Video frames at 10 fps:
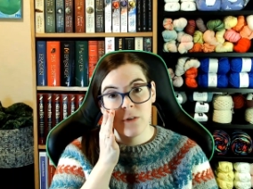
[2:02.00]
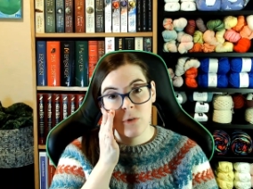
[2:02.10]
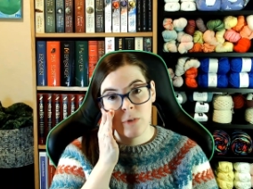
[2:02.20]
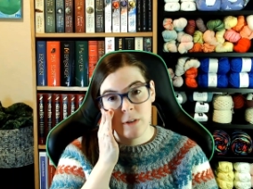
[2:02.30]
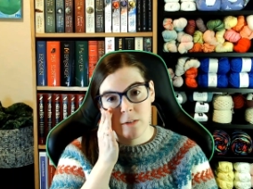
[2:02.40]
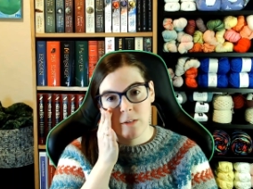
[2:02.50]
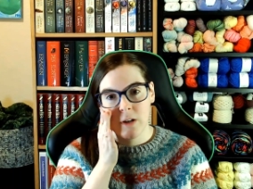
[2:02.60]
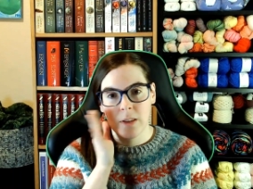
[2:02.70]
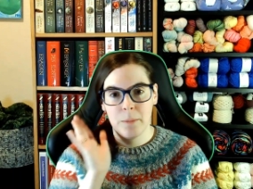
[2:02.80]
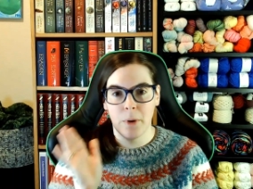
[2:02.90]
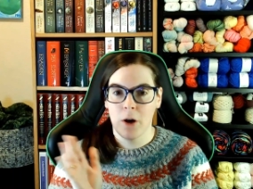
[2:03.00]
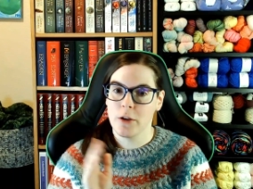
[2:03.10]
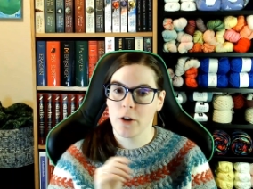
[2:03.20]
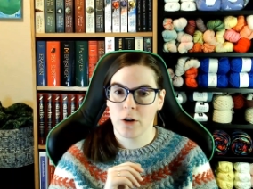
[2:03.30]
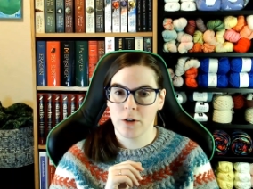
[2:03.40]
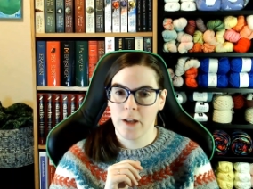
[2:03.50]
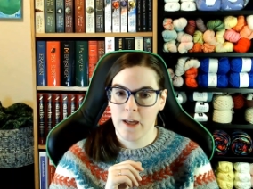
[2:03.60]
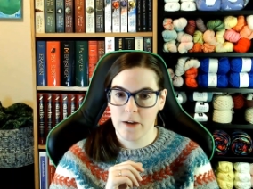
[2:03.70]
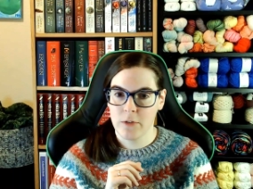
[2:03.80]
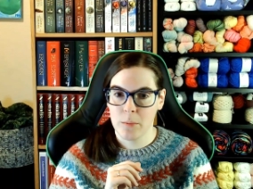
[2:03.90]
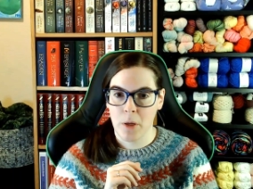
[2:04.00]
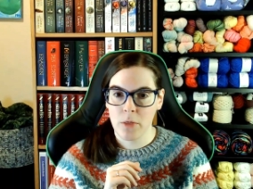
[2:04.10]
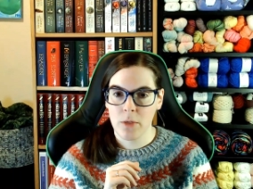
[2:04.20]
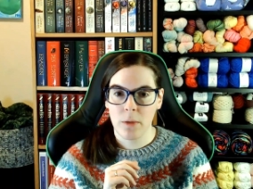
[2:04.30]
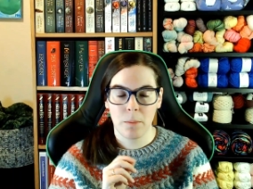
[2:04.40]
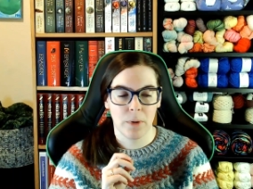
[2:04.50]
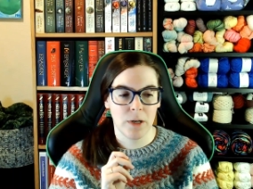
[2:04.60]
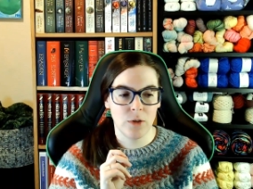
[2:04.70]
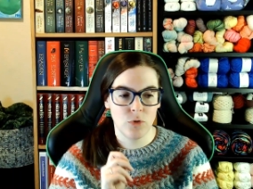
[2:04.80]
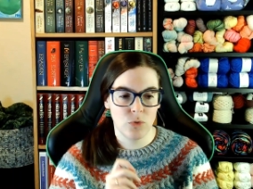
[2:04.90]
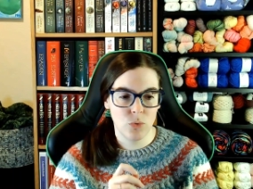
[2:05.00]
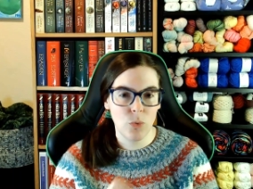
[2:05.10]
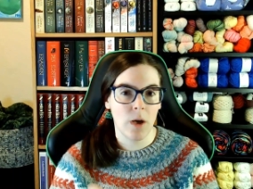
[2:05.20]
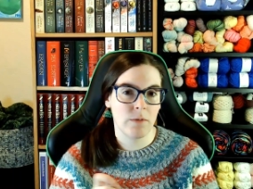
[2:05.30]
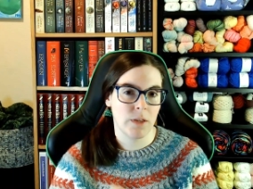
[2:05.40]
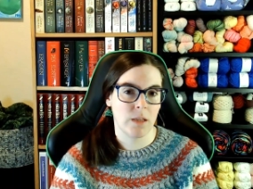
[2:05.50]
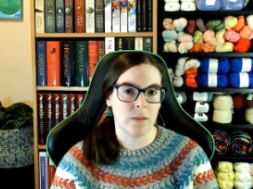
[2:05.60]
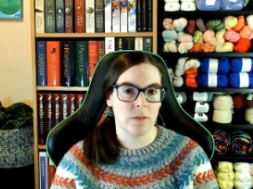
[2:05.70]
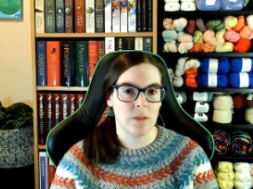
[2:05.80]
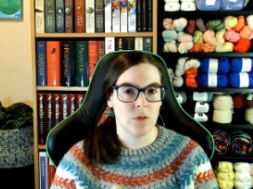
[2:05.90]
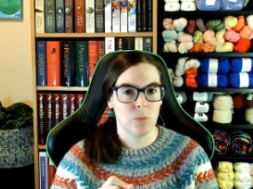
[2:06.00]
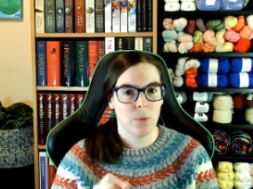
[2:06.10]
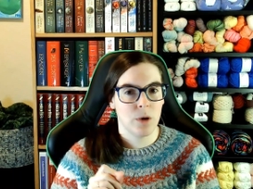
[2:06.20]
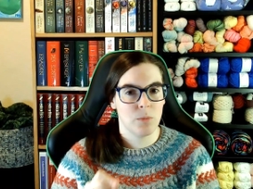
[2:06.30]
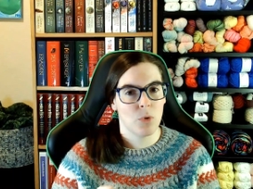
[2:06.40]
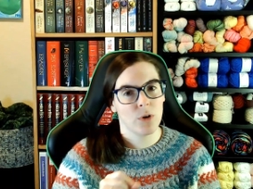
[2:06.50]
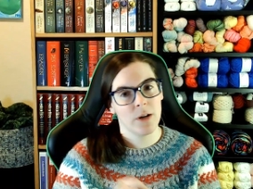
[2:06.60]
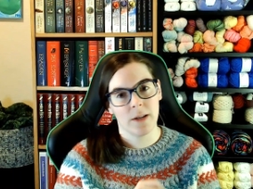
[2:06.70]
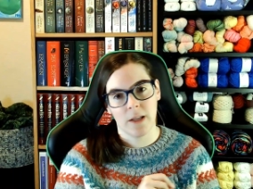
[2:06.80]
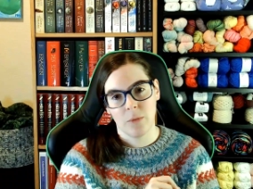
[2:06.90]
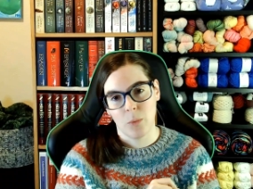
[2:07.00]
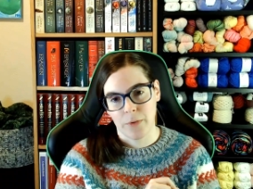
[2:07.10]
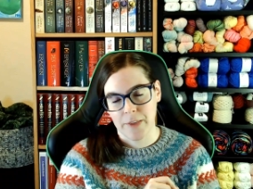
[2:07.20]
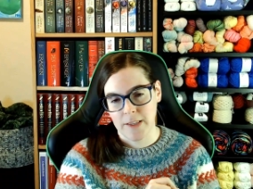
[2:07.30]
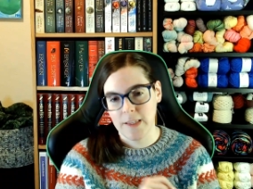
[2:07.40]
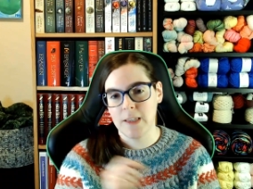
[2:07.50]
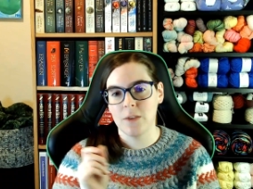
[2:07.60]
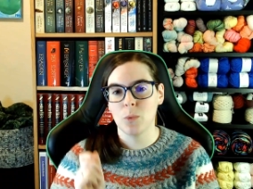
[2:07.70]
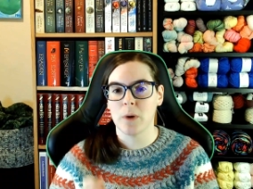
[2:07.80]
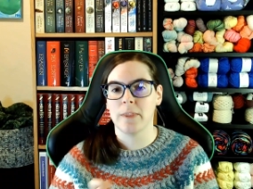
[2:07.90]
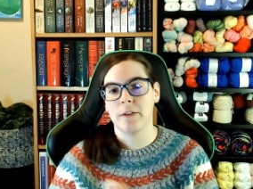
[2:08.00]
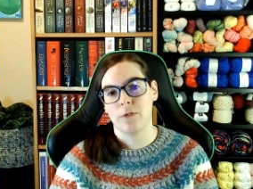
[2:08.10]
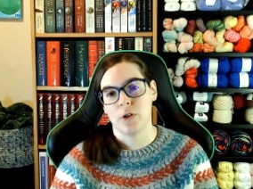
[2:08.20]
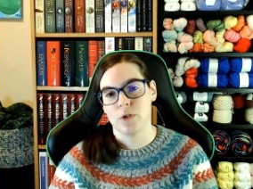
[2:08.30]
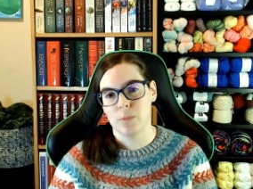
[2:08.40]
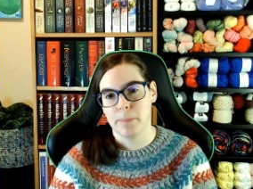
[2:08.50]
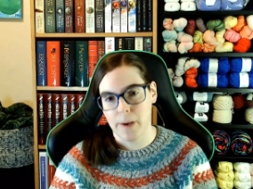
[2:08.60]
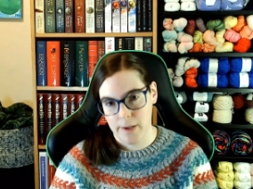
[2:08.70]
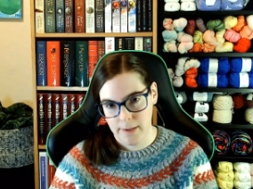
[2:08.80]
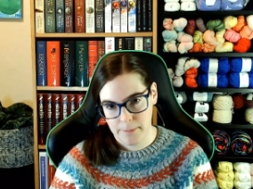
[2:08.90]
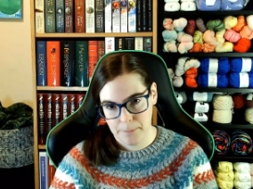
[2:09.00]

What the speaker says: don't necessarily buy yarn every month, but I do have a tendency to buy more than what I need when I first buy.